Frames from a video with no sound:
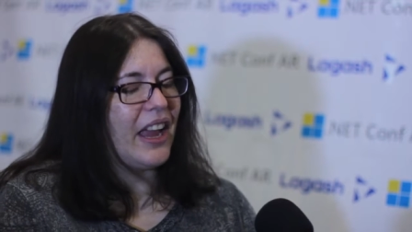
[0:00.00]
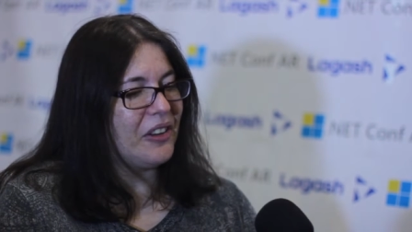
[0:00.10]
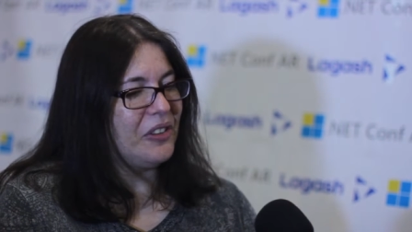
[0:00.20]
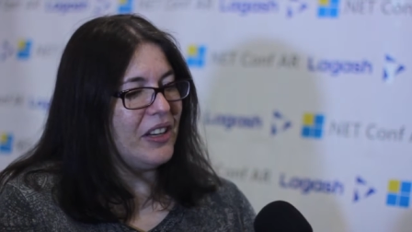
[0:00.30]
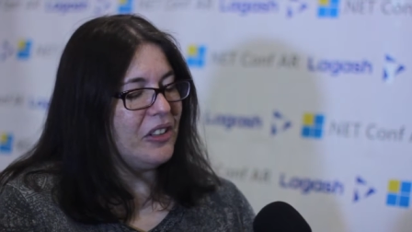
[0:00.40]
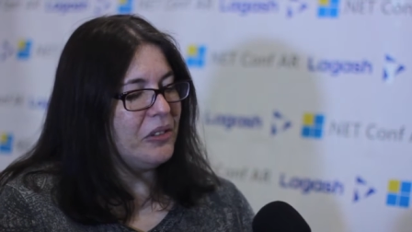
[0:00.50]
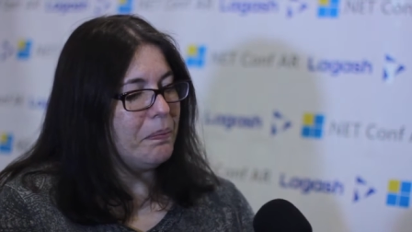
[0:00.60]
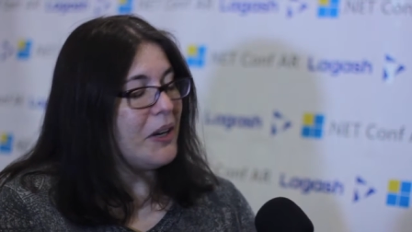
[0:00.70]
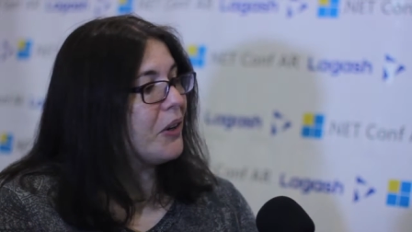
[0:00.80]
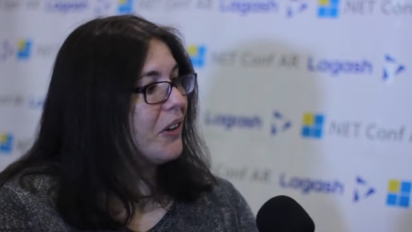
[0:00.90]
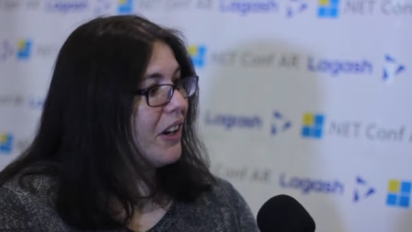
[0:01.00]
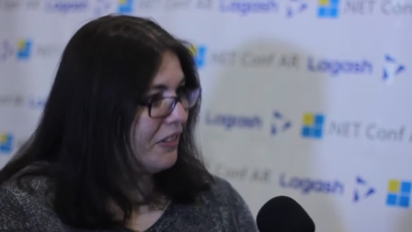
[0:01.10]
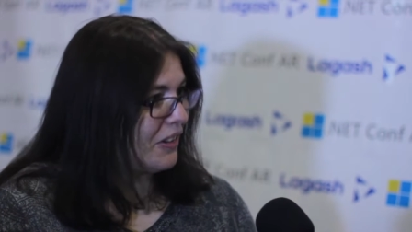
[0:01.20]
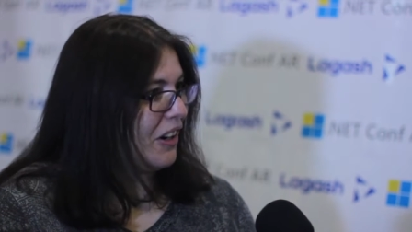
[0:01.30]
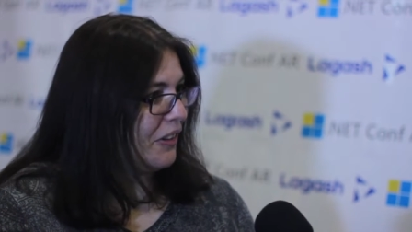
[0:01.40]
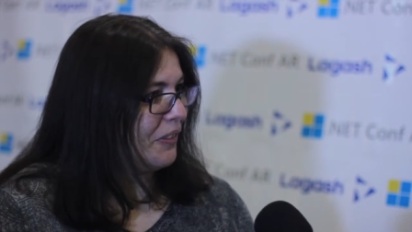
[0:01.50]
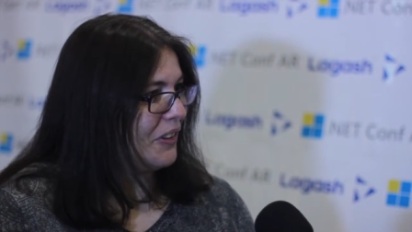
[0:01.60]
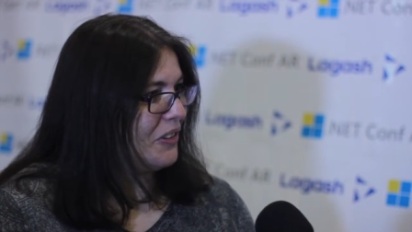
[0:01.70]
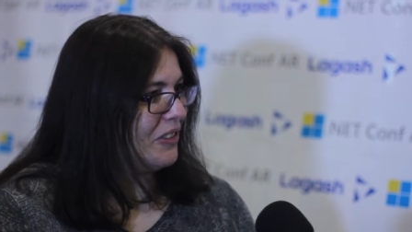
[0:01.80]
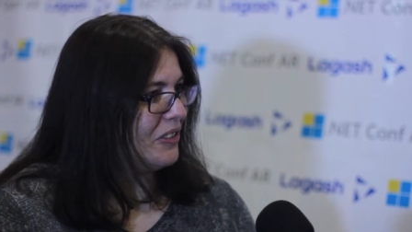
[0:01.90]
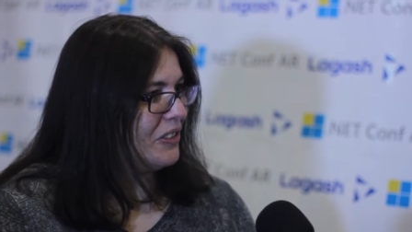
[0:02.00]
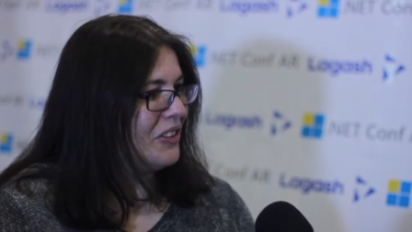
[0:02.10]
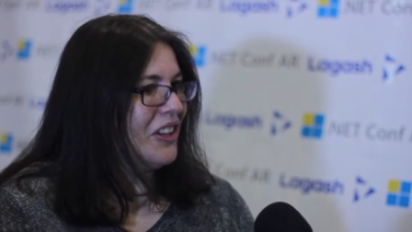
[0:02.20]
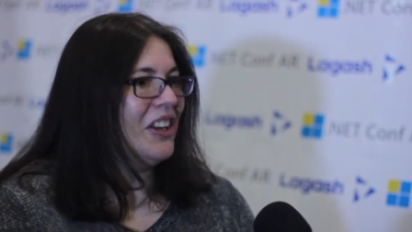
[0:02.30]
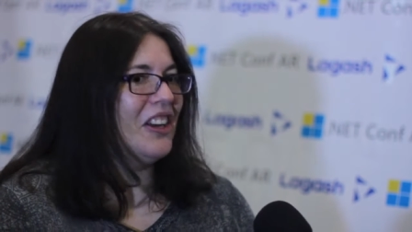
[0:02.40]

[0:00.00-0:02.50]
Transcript: As a speaker of conferences,